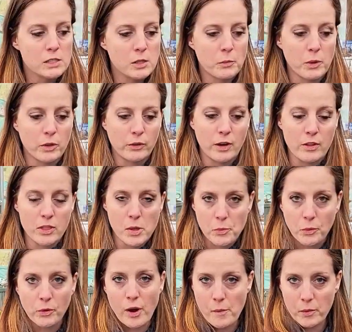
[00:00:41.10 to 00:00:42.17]
to put around the
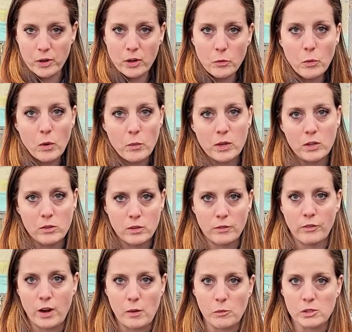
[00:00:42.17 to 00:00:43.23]
perimeter where we knew the
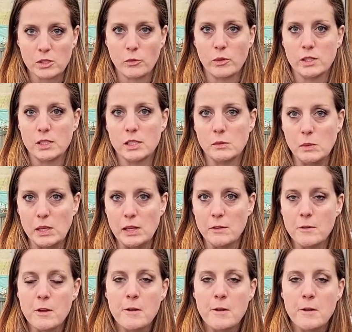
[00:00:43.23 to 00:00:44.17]
frame was going to be.